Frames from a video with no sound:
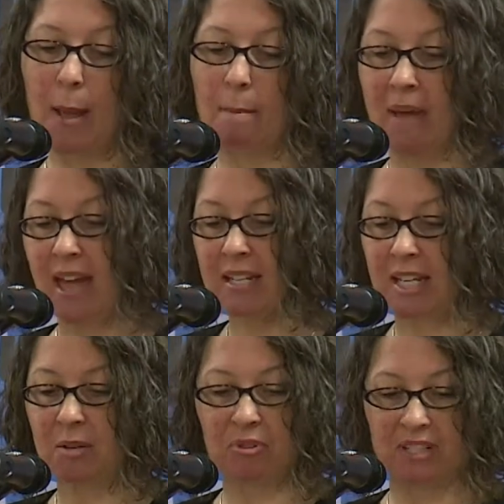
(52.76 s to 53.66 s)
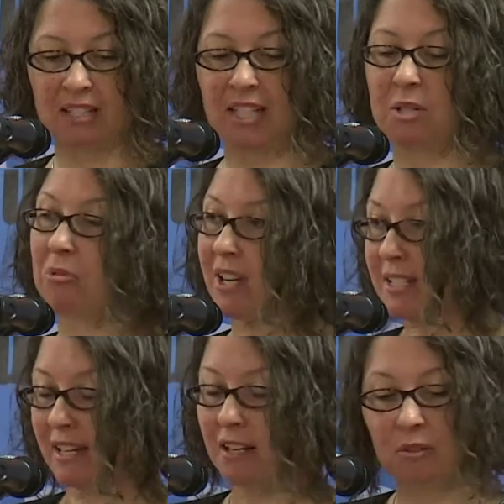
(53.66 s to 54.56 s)
Mandy presented the
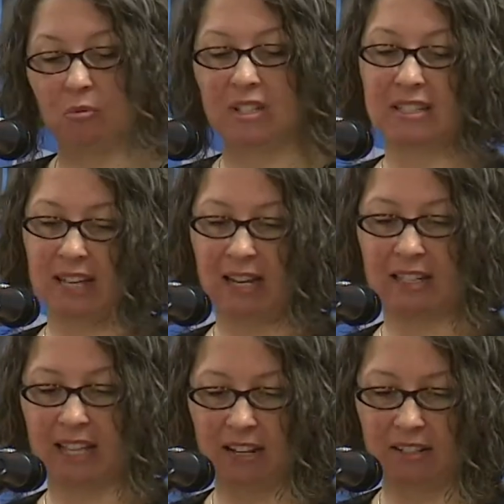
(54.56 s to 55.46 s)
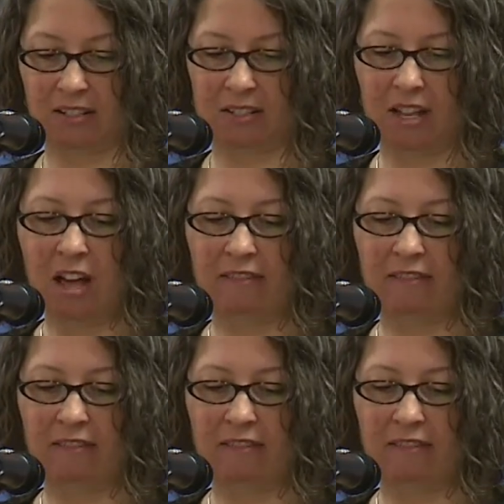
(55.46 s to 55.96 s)
president with signed letters